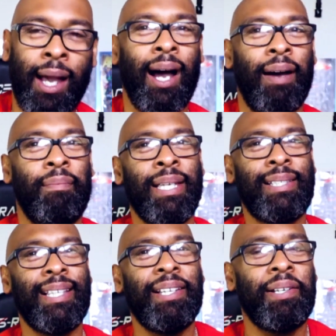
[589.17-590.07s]
I mean,
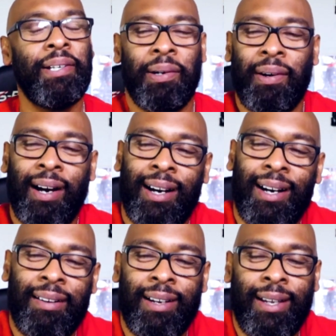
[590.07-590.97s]
still though,
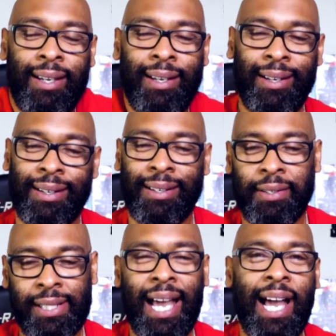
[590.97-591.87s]
I mean, this guy